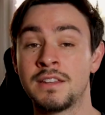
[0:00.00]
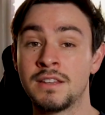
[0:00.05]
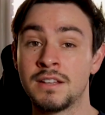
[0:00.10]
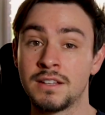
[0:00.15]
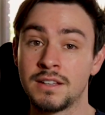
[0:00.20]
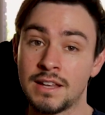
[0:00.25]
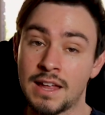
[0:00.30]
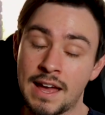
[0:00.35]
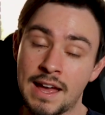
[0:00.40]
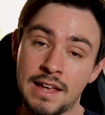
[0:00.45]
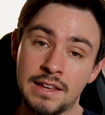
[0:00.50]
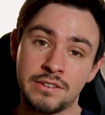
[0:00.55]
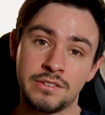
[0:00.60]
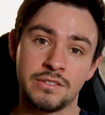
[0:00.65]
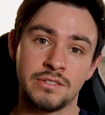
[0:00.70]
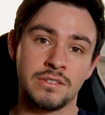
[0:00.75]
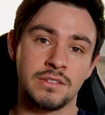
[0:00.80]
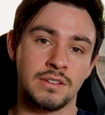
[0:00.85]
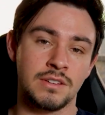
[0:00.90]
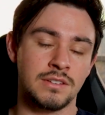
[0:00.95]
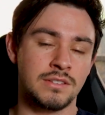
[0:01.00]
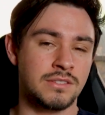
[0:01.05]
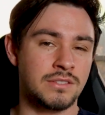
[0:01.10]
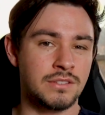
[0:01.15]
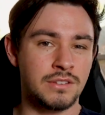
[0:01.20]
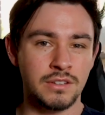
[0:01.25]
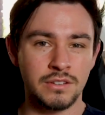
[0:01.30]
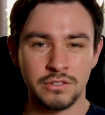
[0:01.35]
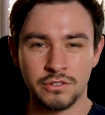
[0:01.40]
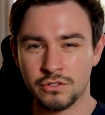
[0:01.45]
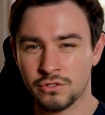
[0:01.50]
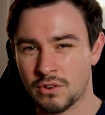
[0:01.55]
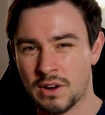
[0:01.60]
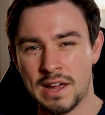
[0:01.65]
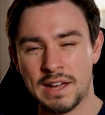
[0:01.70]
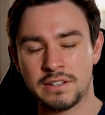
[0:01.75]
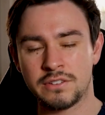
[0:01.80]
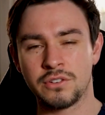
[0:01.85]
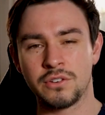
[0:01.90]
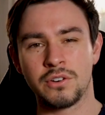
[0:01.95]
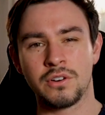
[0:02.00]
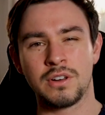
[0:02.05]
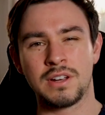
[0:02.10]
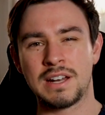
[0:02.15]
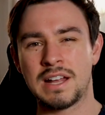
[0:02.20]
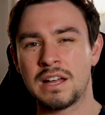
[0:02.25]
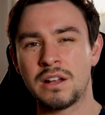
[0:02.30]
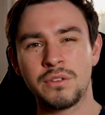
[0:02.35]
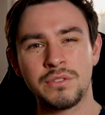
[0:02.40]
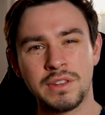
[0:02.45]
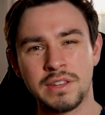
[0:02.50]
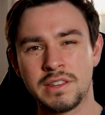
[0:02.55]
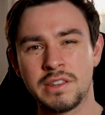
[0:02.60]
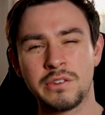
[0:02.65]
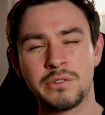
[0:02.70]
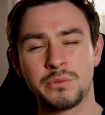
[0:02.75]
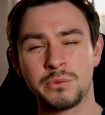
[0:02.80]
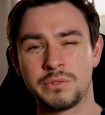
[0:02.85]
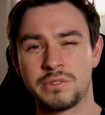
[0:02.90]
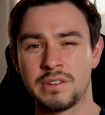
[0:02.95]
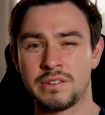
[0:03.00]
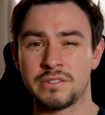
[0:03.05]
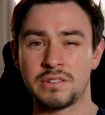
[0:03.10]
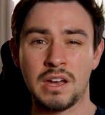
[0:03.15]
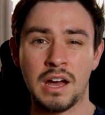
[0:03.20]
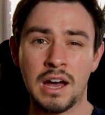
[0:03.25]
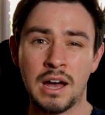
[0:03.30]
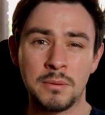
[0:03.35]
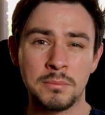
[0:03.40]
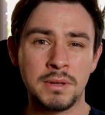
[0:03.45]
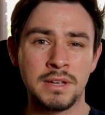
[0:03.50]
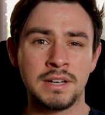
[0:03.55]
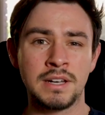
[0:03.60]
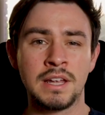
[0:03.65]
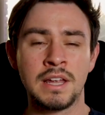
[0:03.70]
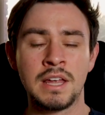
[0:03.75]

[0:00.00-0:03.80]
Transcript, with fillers: then the last distractor, and I don't think this one's as common,